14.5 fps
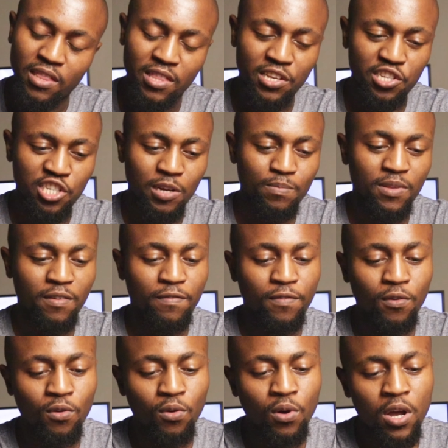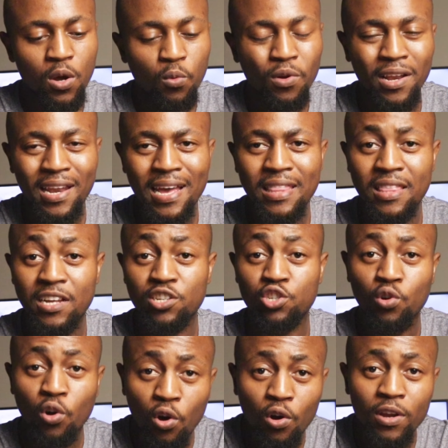this chapter 4, we learn that
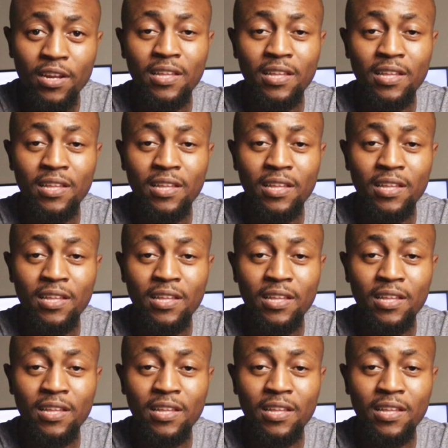John,